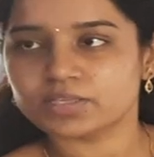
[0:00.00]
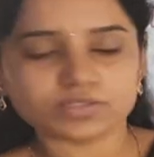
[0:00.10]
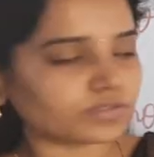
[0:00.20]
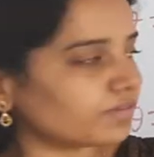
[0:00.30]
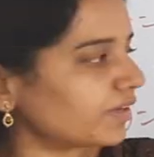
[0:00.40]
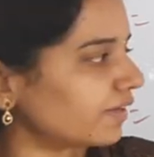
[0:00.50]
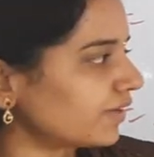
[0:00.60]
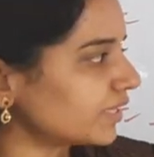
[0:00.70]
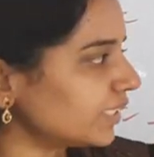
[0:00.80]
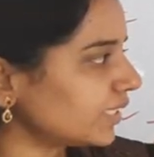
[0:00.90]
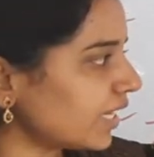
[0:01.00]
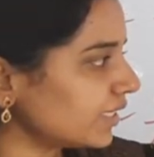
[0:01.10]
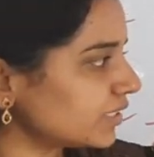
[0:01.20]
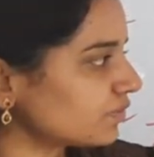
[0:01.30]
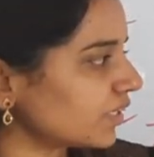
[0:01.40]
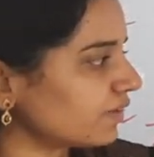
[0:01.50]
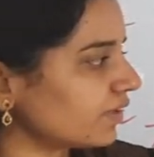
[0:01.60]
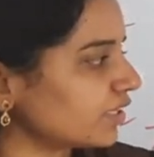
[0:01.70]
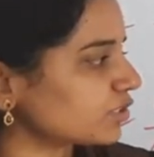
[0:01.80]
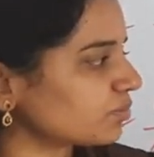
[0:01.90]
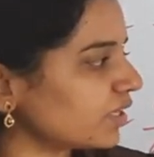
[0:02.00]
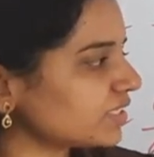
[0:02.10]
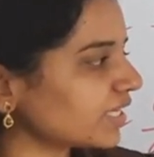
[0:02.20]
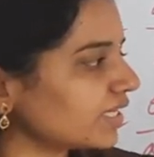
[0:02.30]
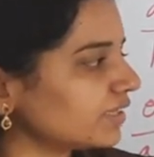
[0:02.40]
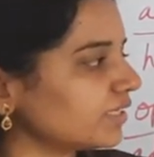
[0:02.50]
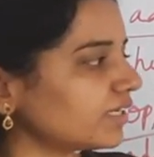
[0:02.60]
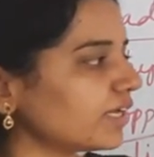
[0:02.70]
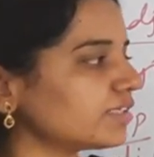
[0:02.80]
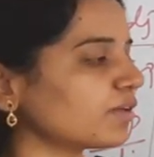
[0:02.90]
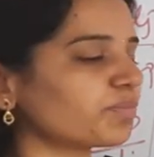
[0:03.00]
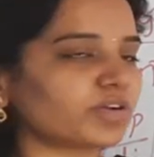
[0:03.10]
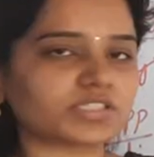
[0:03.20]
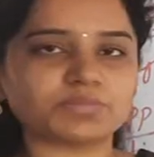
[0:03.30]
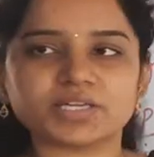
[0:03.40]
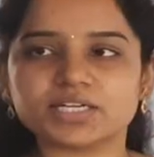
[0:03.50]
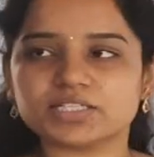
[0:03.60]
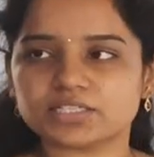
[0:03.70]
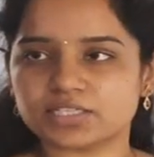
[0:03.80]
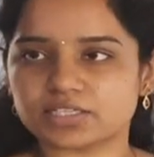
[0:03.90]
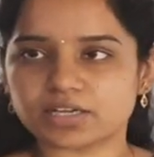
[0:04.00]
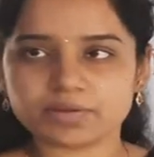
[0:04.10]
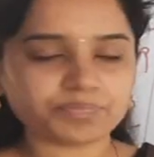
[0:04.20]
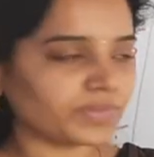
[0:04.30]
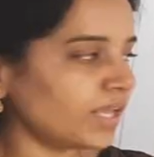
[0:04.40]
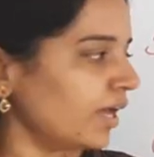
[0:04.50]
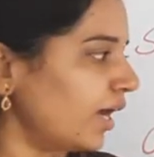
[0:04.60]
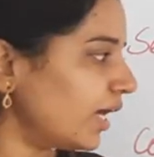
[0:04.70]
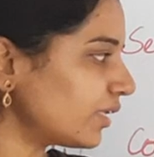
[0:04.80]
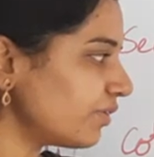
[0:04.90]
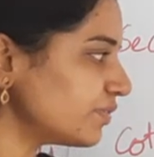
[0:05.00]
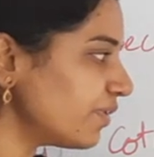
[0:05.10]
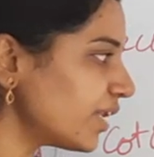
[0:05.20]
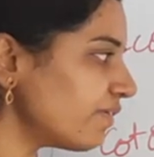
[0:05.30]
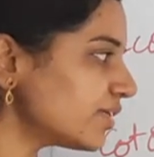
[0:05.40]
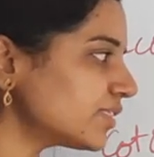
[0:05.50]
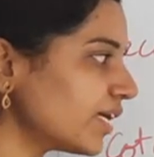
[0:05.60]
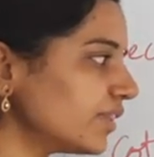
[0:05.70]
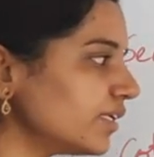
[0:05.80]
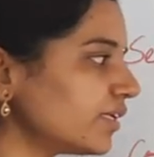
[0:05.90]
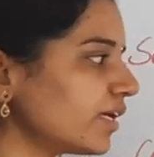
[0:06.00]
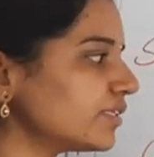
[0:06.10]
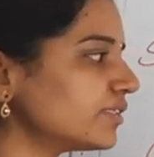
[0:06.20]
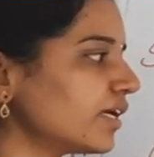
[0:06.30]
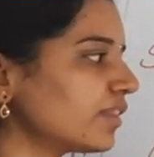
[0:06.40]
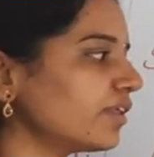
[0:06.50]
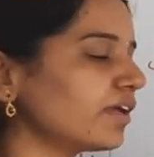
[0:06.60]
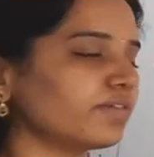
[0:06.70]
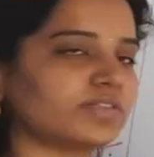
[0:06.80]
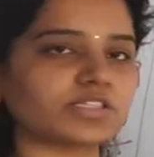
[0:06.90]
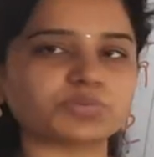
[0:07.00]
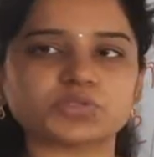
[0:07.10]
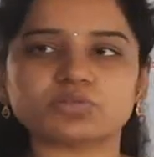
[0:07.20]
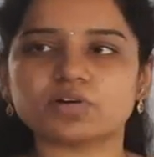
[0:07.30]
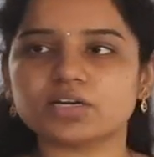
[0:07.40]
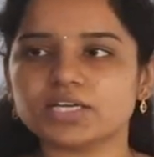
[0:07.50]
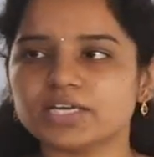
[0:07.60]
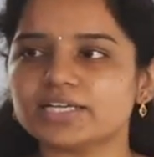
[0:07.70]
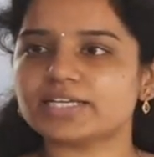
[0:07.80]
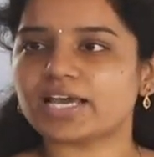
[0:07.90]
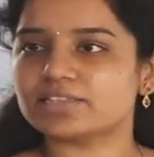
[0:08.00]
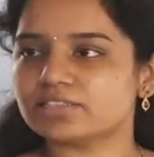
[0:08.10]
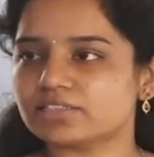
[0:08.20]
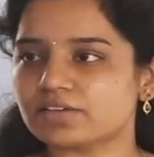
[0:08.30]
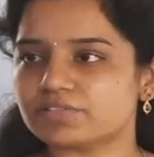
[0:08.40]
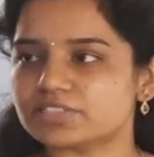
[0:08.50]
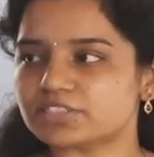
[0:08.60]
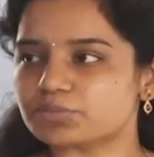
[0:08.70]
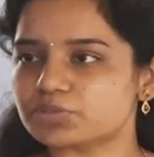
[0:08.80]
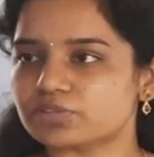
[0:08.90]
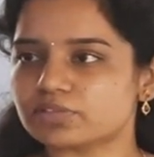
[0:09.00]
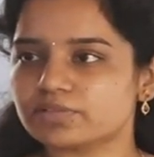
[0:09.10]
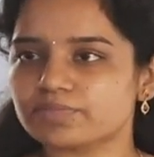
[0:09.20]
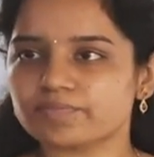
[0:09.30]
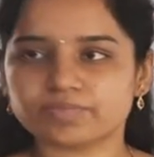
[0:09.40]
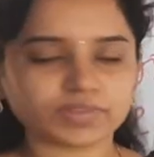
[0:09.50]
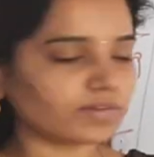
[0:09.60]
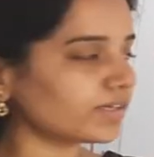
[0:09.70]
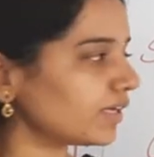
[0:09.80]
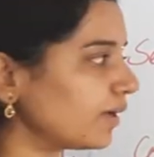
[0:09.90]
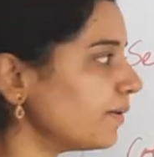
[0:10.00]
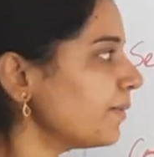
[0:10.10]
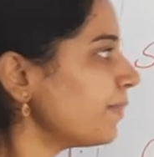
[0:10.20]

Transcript: So whenever theta is very small, sin theta is approximately theta. Otherwise wherever sin theta is there, there we will substitute what? Tan theta will substitute. Okay.